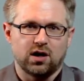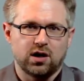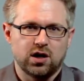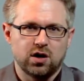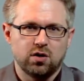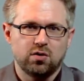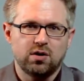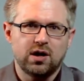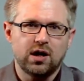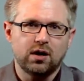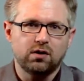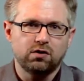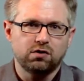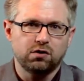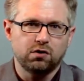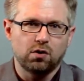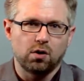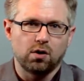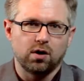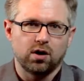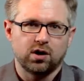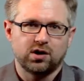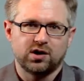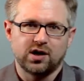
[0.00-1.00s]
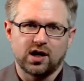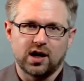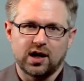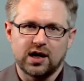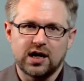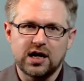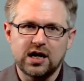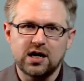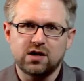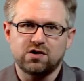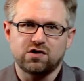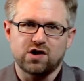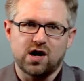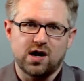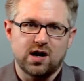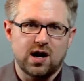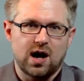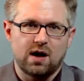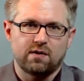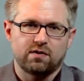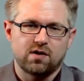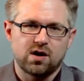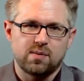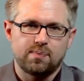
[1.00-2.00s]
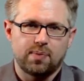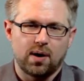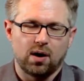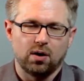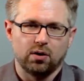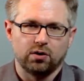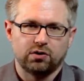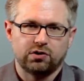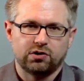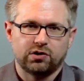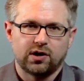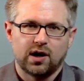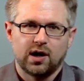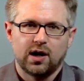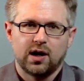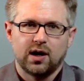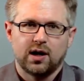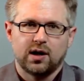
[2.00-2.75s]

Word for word: a unique score to each and every post